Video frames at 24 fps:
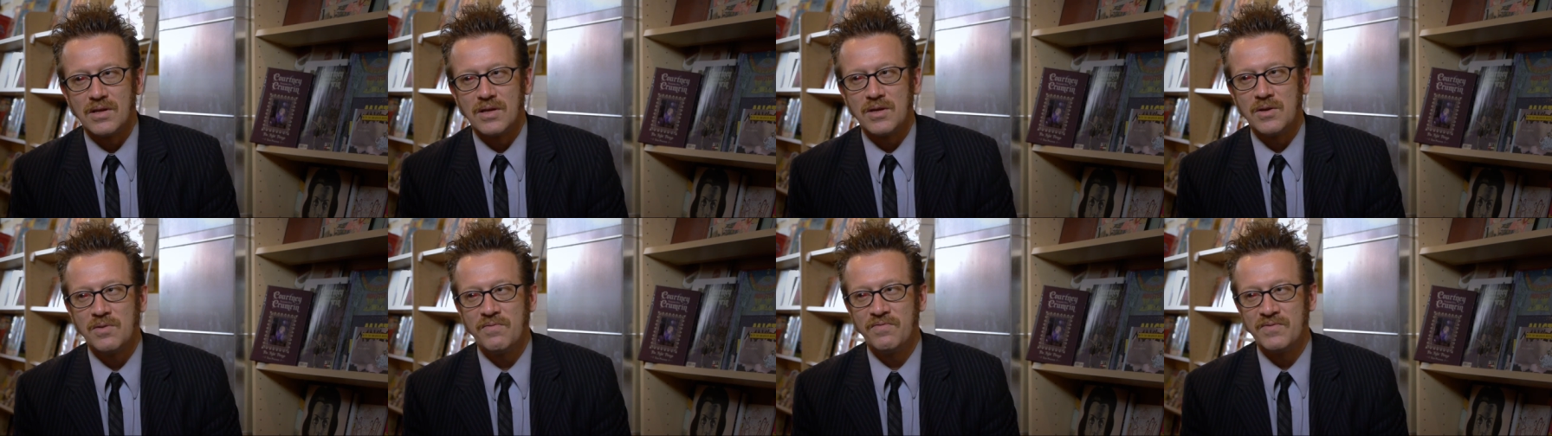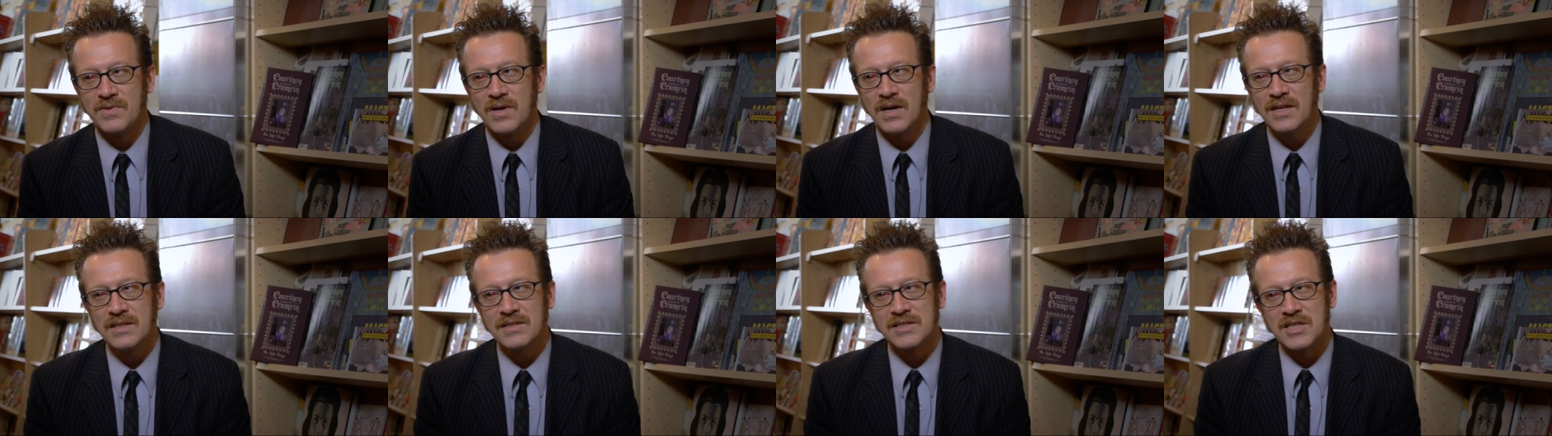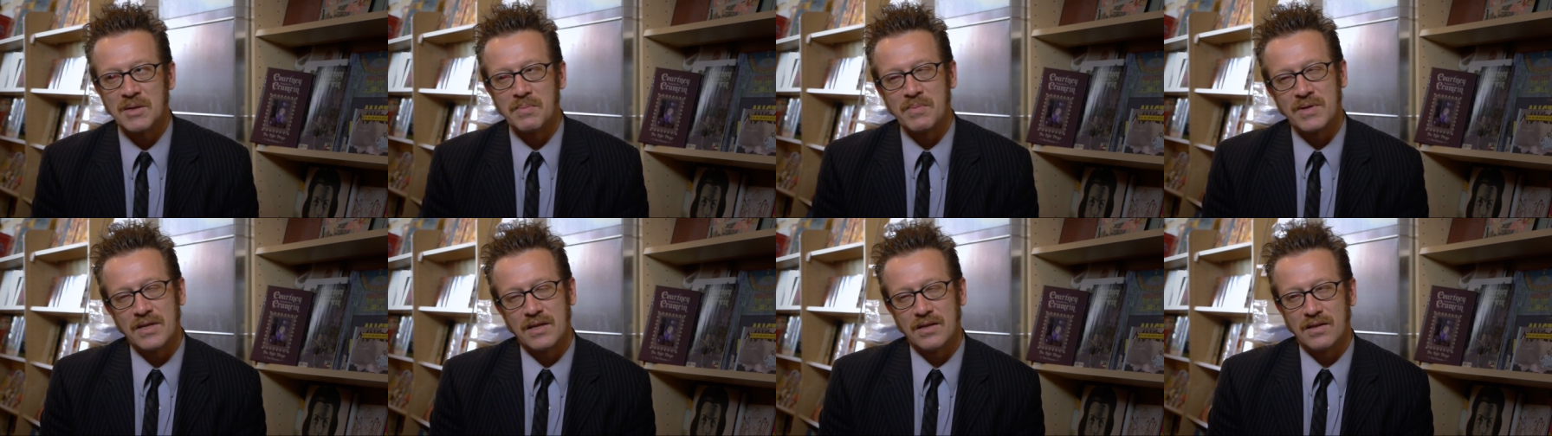You've done
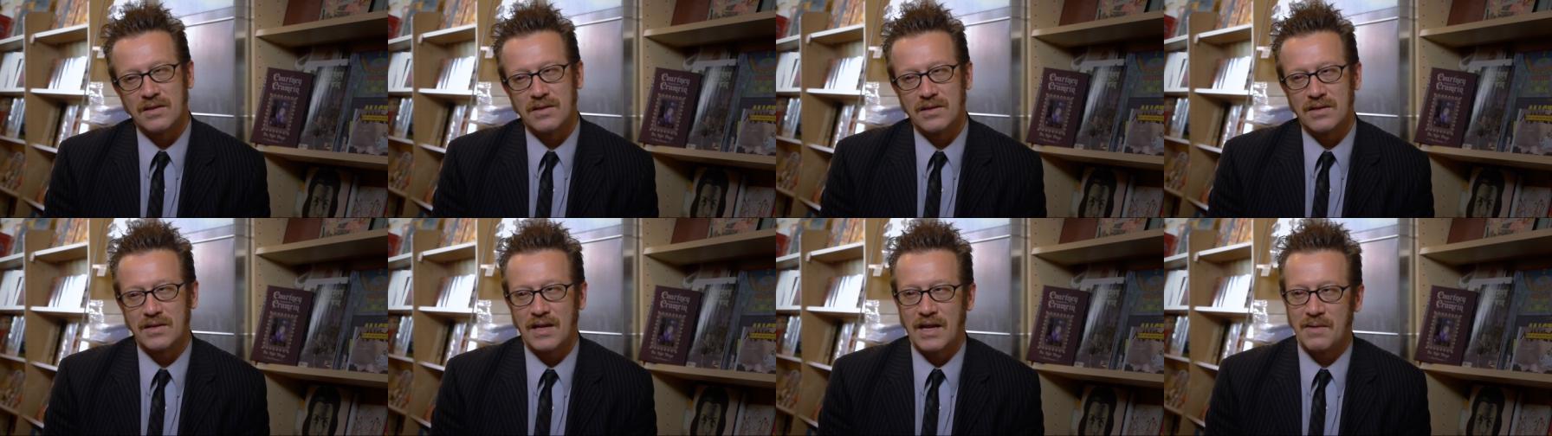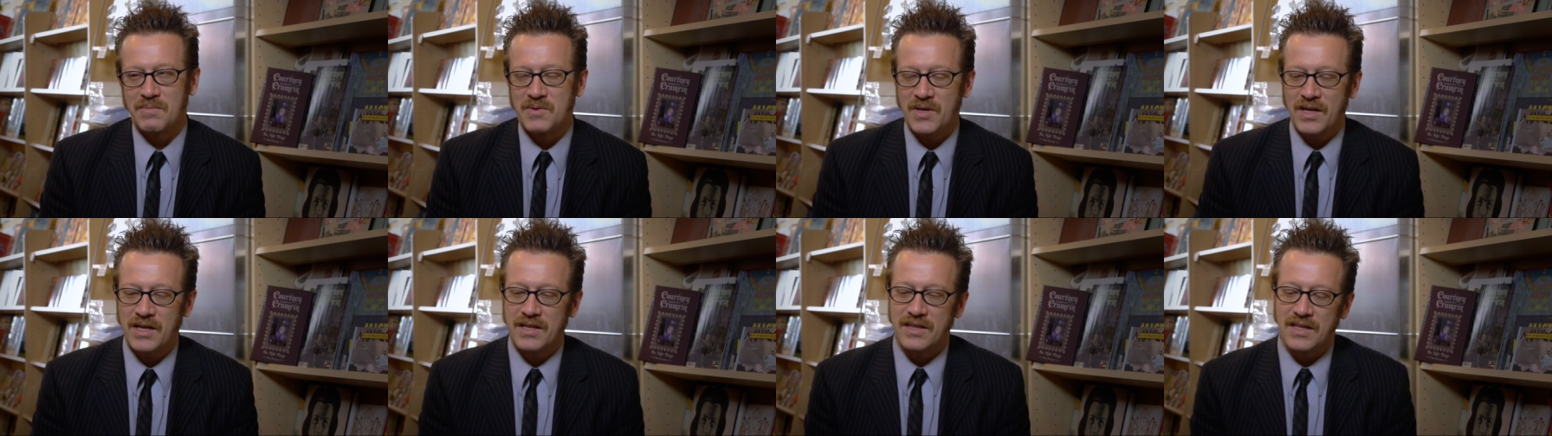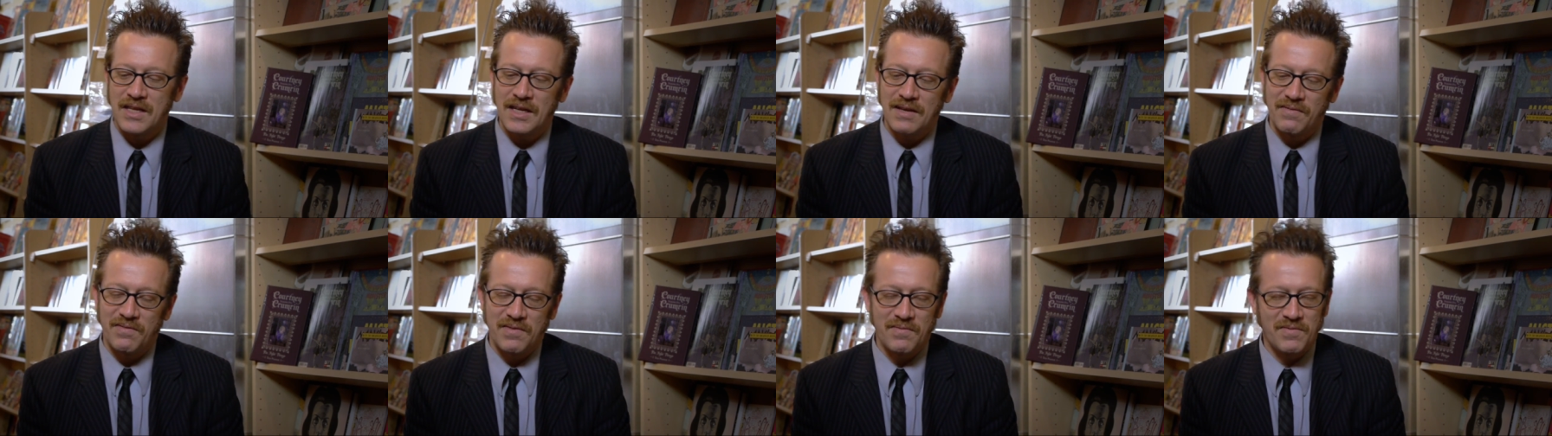some, I'm trying
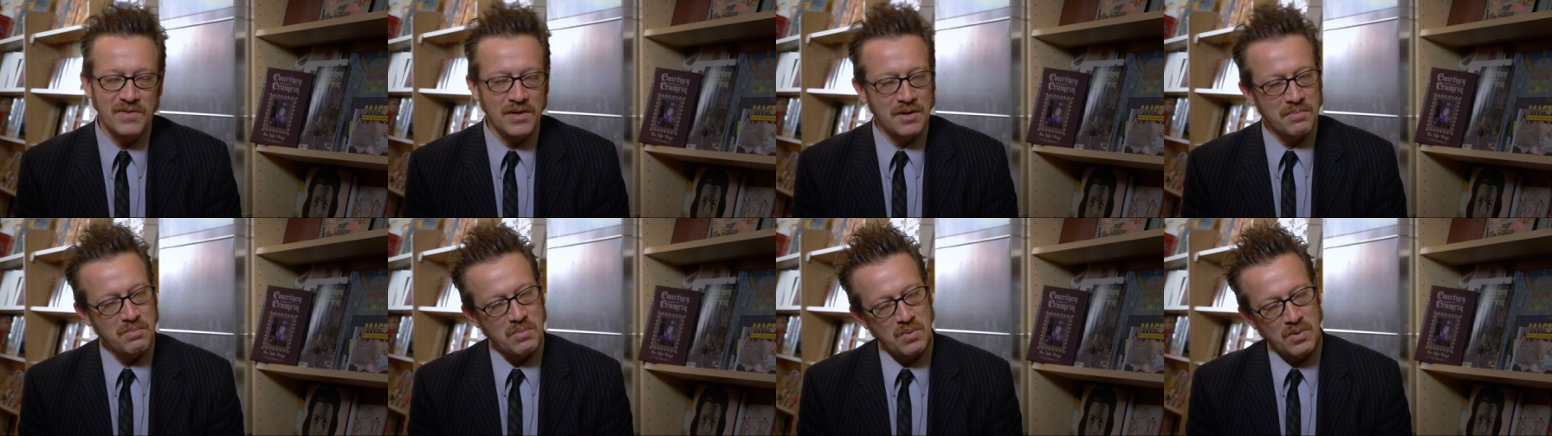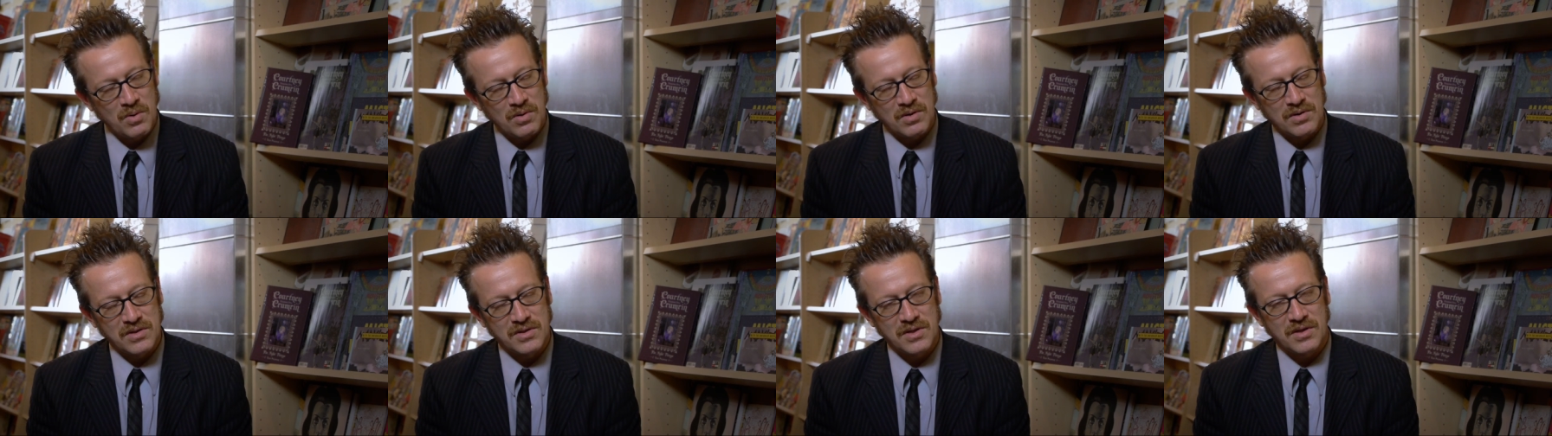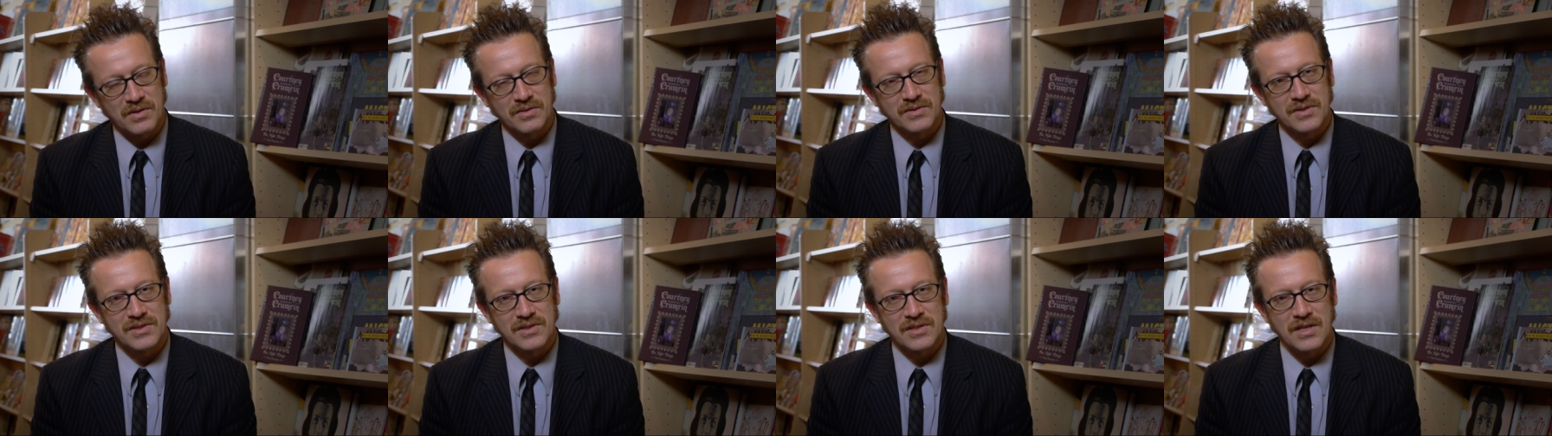to think if you've done more
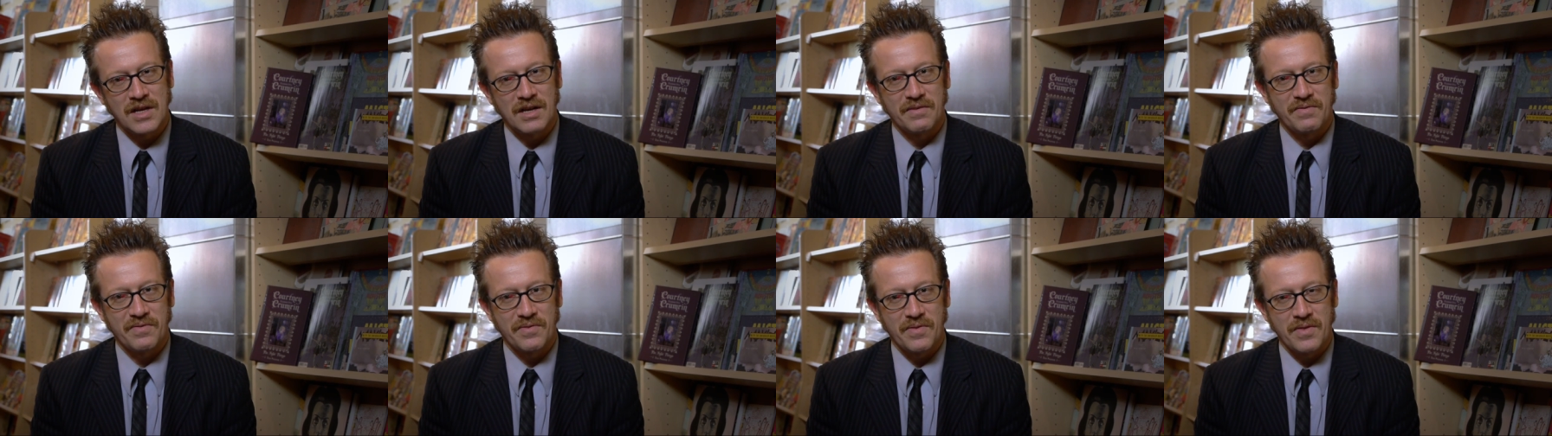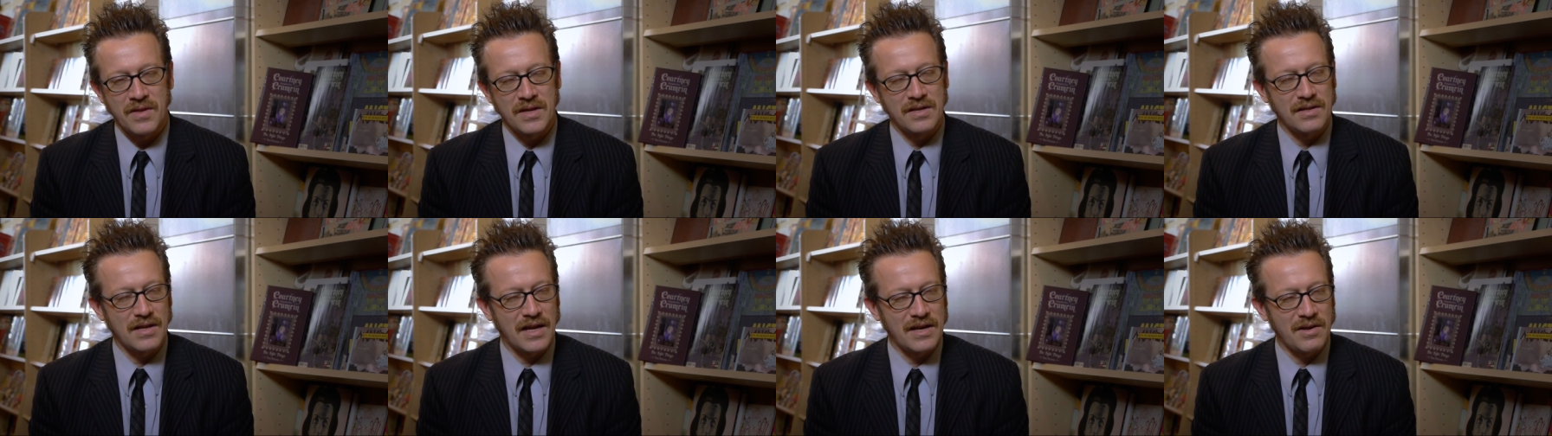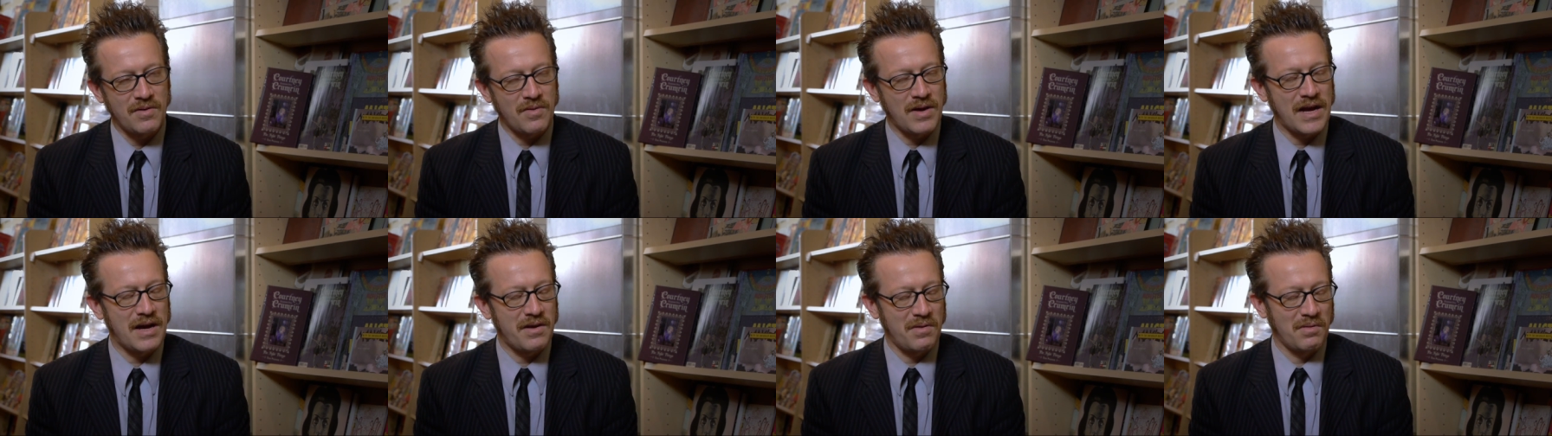adult stuff than, I
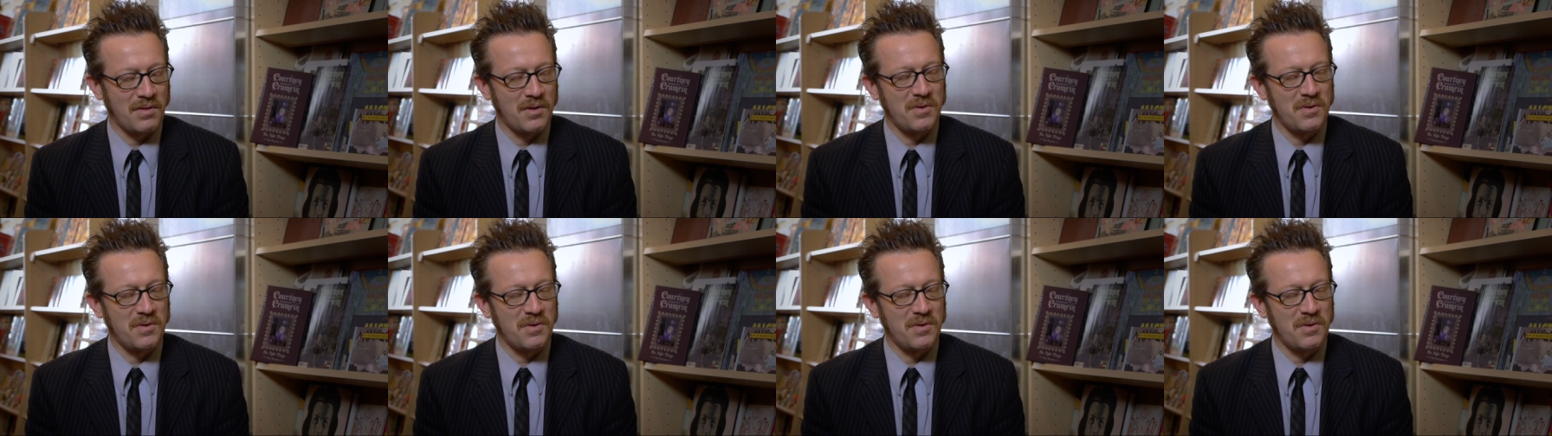know How